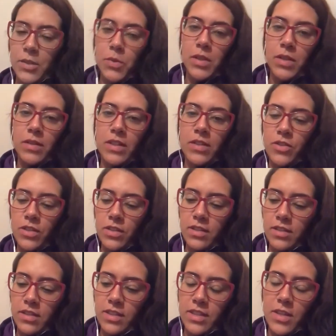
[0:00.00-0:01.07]
we know that Jesus
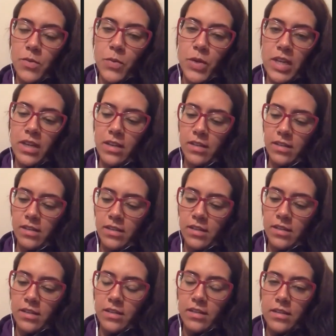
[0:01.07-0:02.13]
is the way.
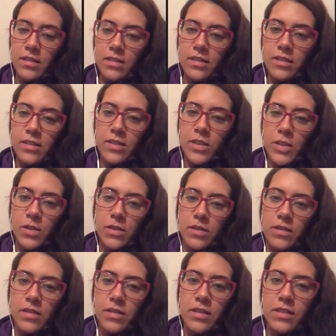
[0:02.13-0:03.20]
So
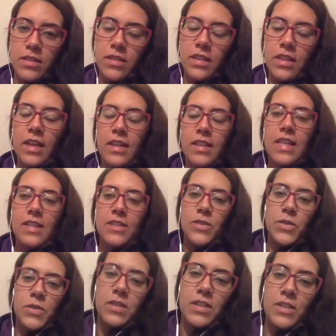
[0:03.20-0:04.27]
yeah, it has
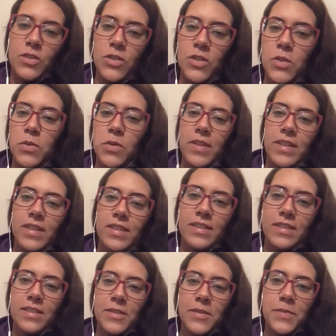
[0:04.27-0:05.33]
totally to do with
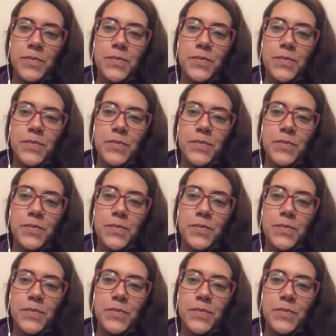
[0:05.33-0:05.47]
this.